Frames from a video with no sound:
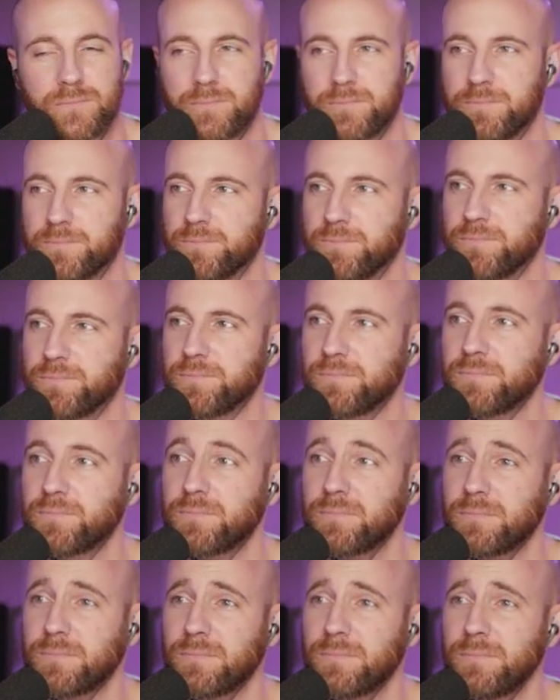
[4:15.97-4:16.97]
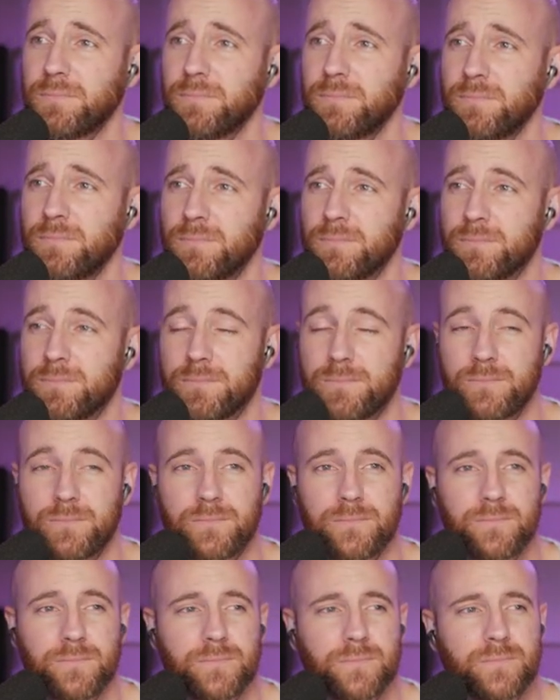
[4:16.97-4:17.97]

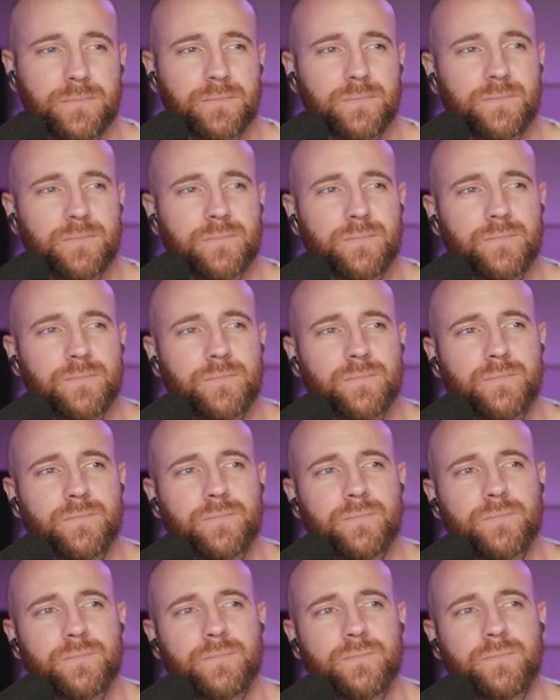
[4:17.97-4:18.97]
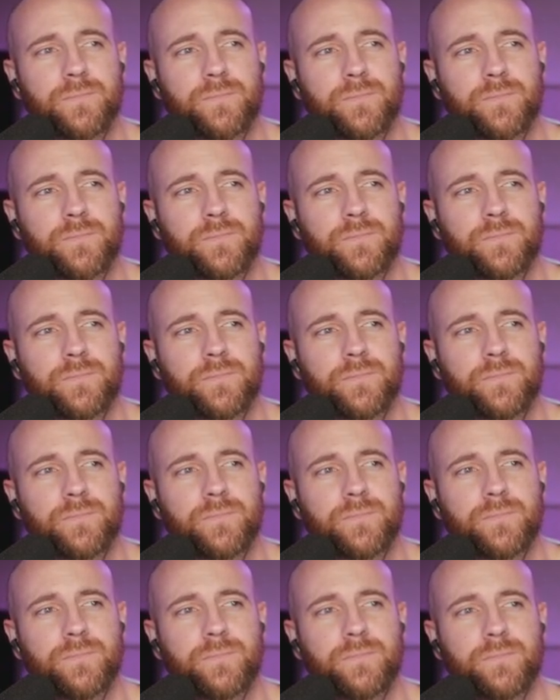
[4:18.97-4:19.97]

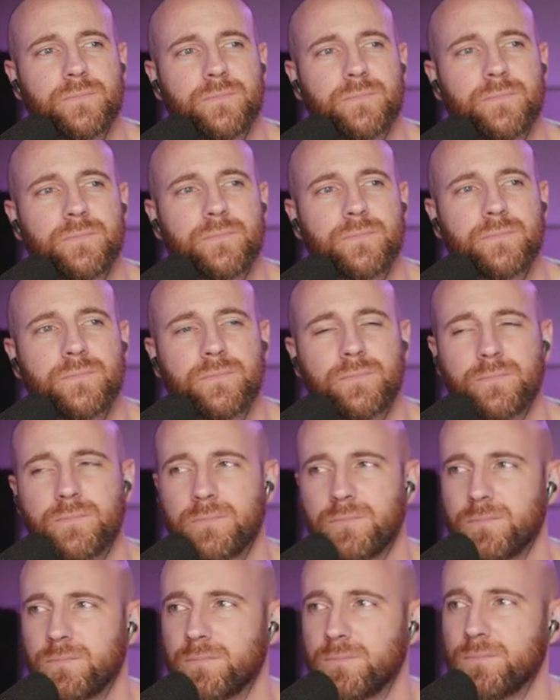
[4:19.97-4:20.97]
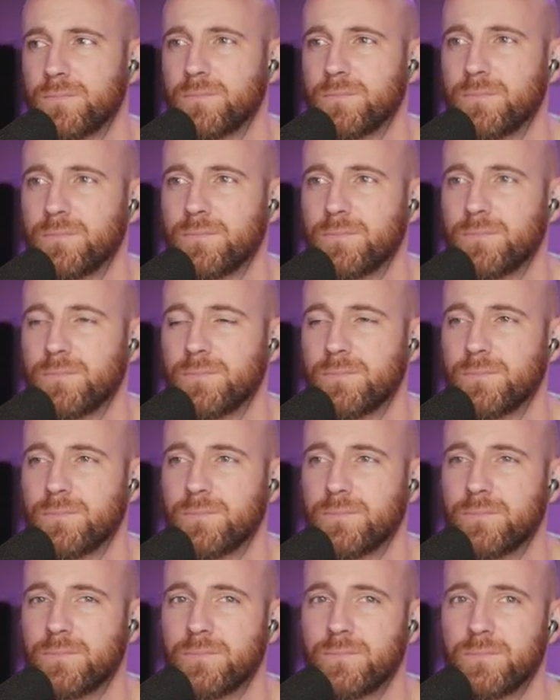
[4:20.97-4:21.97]

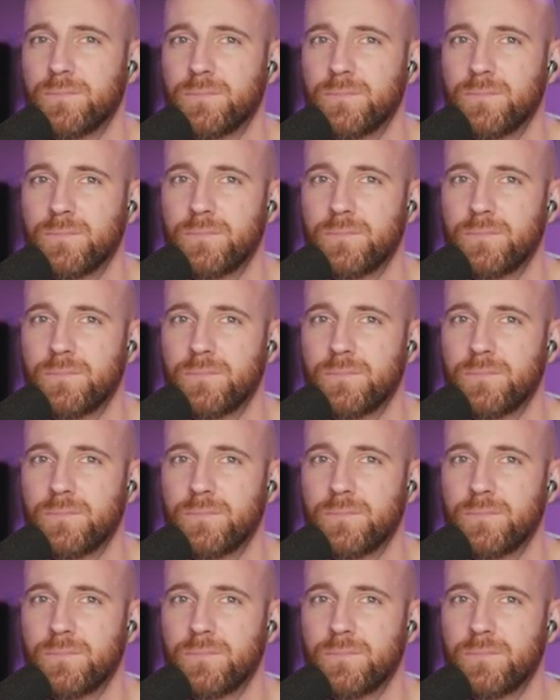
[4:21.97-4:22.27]
[no speech]